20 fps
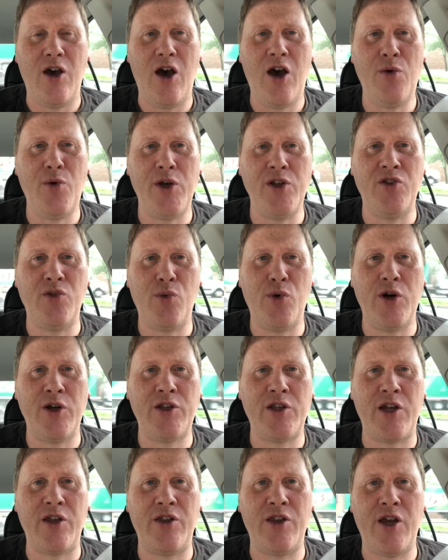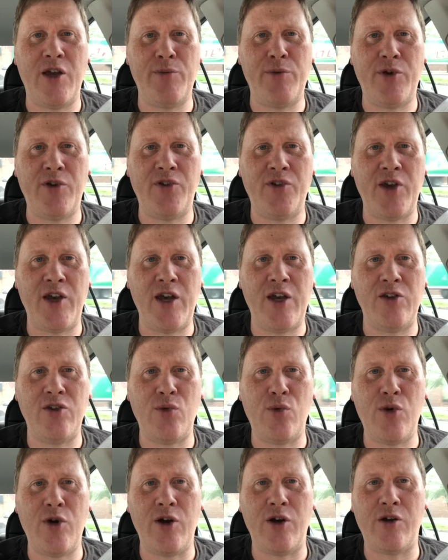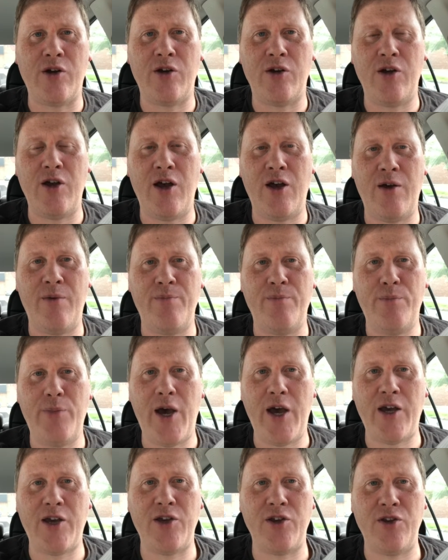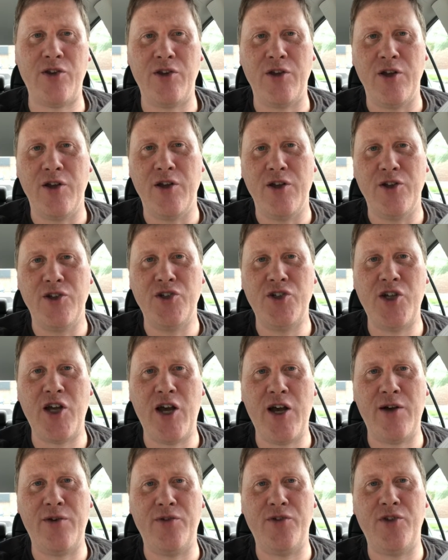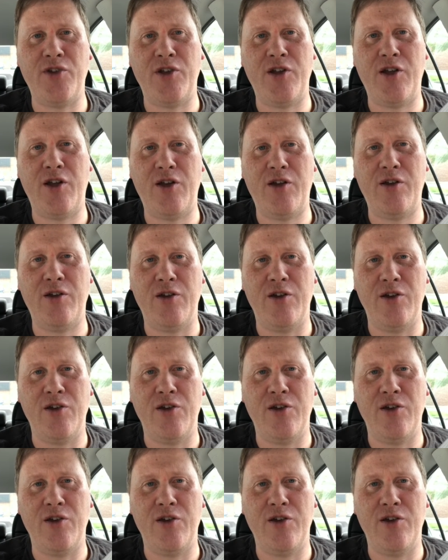I went to work that night because I had to work packing shelves in a